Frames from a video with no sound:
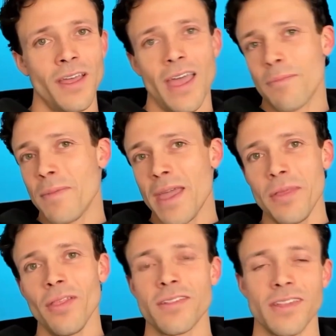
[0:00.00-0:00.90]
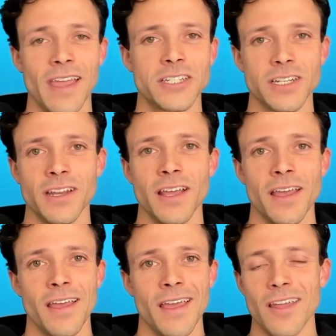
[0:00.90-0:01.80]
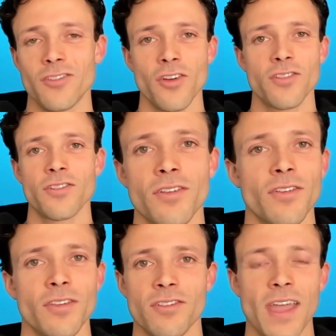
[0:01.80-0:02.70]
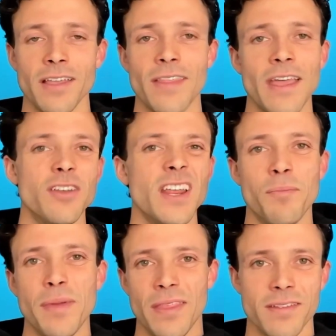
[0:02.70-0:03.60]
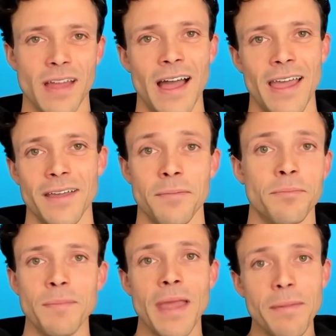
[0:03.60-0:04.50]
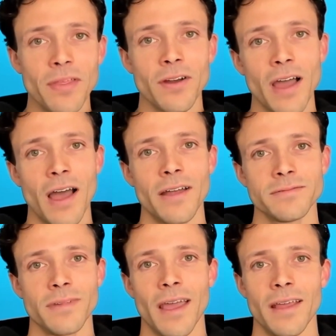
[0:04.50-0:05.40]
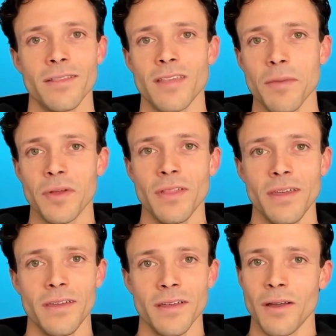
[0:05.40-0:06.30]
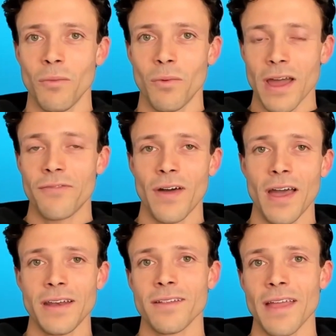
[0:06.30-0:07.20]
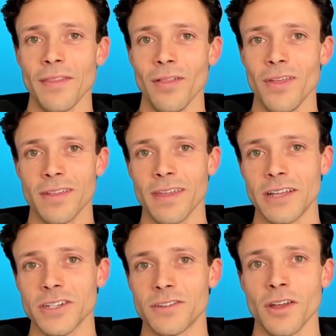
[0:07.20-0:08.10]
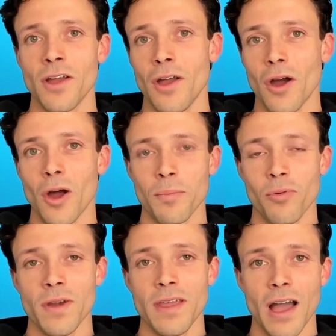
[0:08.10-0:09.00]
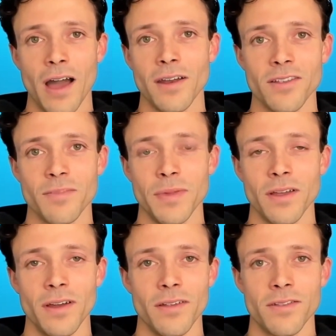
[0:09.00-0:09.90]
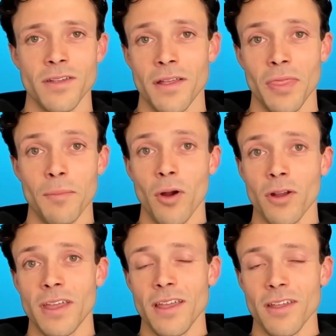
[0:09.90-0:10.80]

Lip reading: And maybe the listing agent is just saying that you need to be this high, but maybe they're not. And typically What I find is that the listing agents are pretty honest because the market is